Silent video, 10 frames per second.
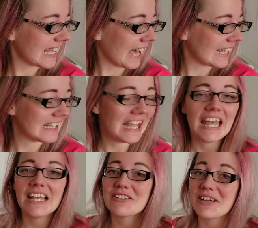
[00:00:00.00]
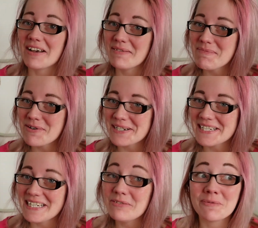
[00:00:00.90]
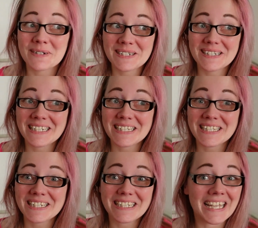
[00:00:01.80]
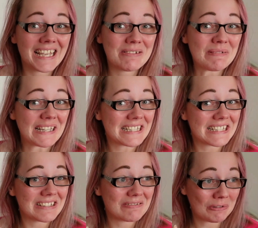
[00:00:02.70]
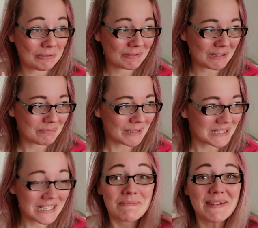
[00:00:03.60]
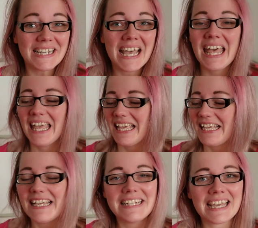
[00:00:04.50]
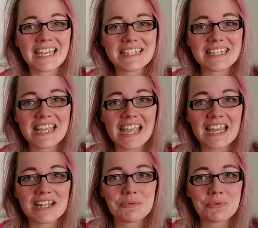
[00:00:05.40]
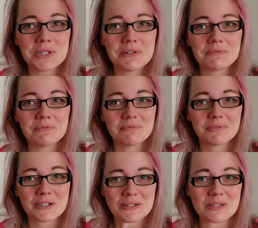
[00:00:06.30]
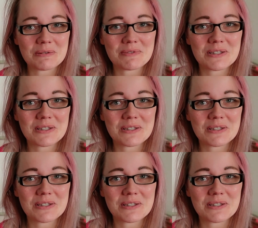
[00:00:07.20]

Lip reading: Hi. To have a party when it's not a pandemic, eat candy and wear costumes.